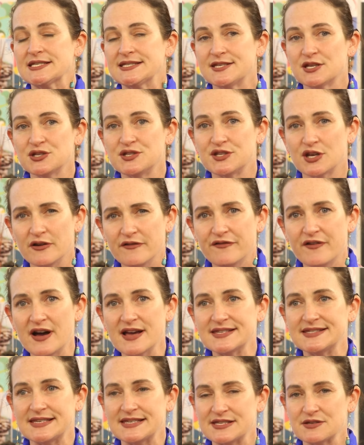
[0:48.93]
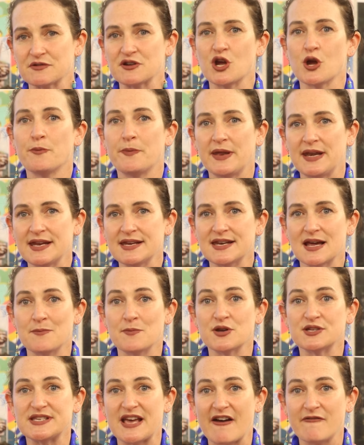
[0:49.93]
So far since reopening,
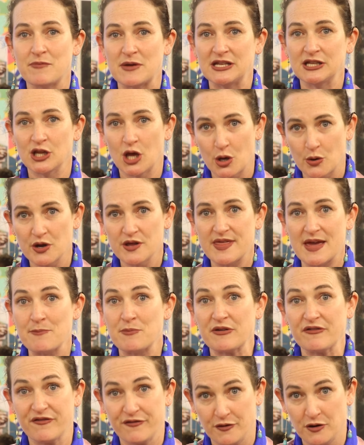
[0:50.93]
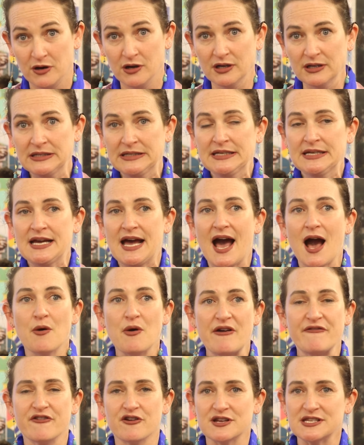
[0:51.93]
numbers have been lower than before.
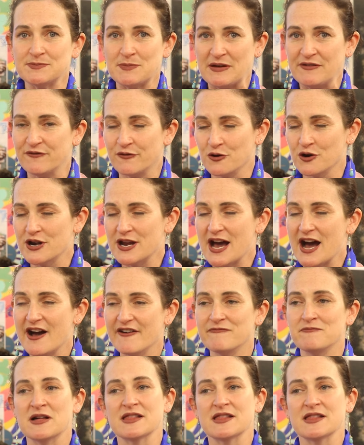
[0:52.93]
However, it's been 4.5